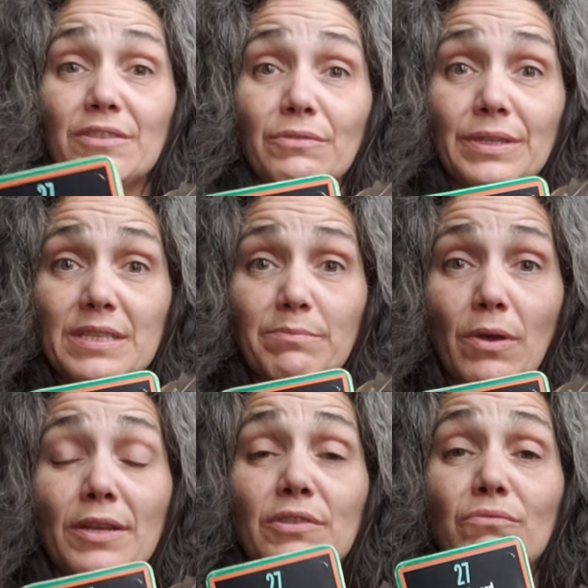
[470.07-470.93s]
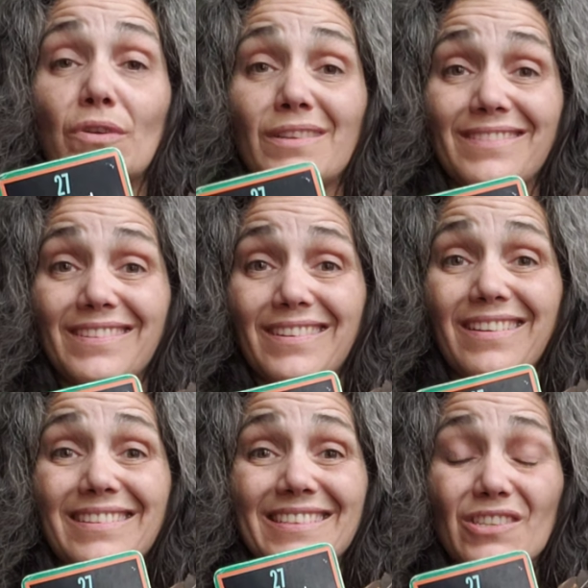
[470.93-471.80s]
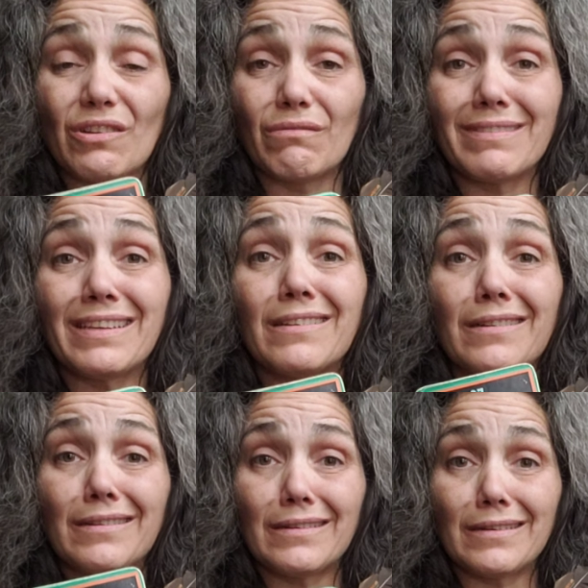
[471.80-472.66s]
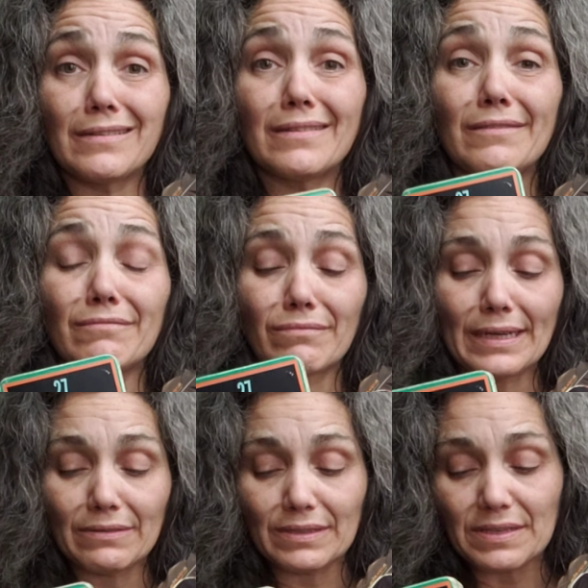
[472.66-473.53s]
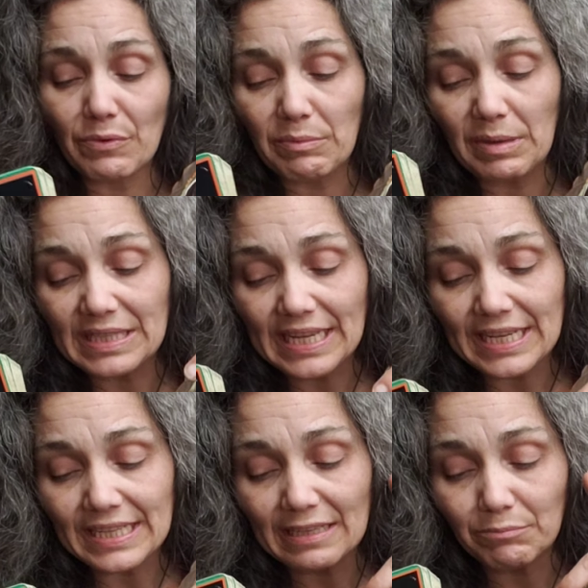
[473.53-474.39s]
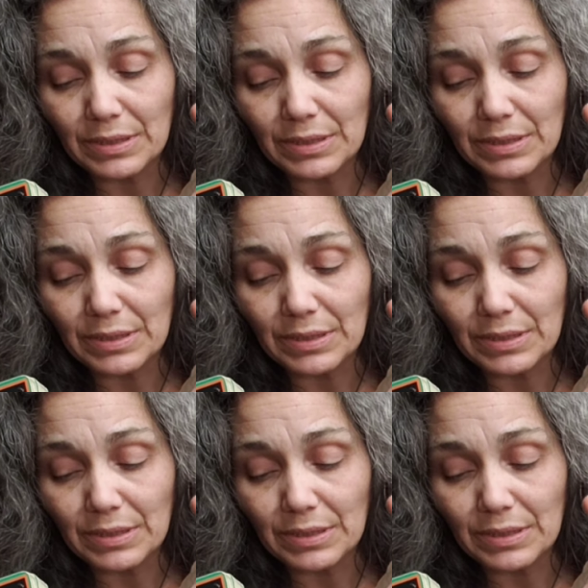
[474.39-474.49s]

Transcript: to respond to what is going on around us. Are we maintaining that